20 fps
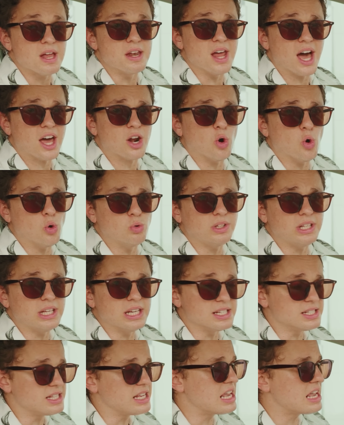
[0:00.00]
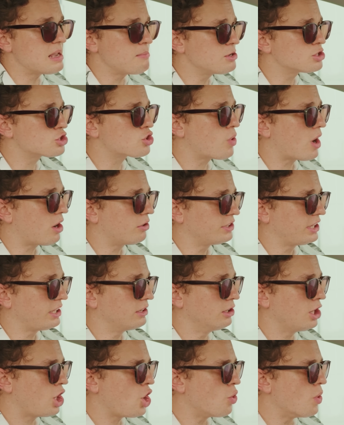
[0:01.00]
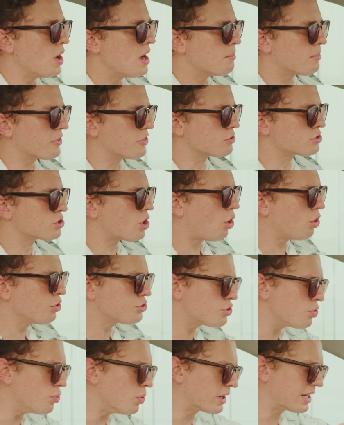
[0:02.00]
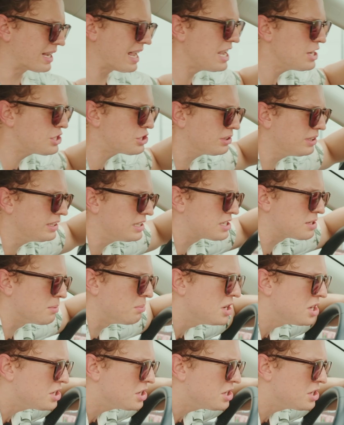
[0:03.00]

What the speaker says: Not only is the image quality low, but there's also occasionally some